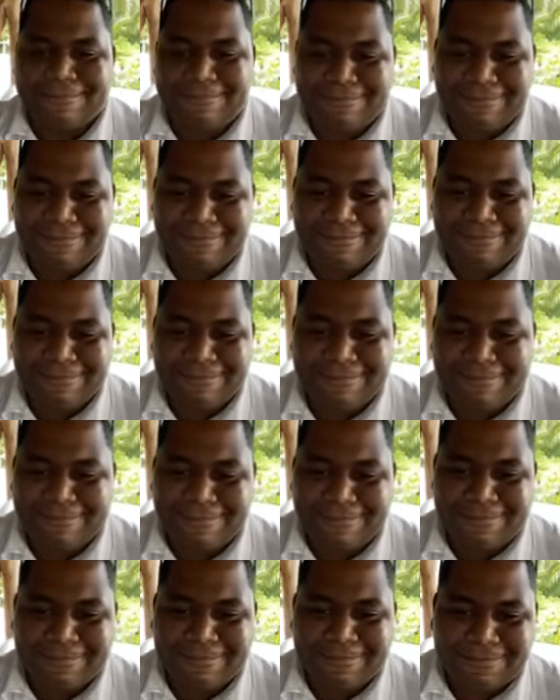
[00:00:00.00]

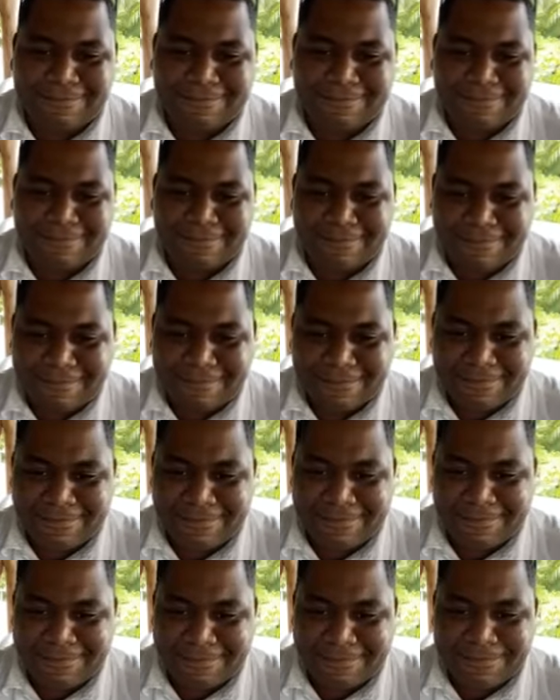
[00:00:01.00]

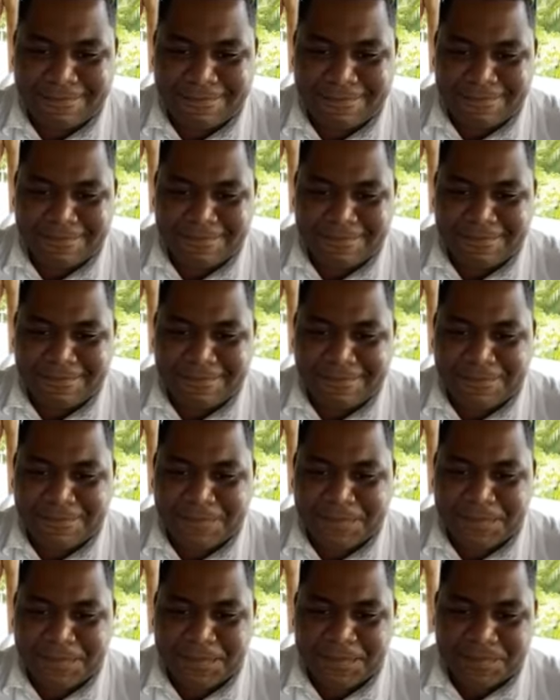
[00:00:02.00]
(silence)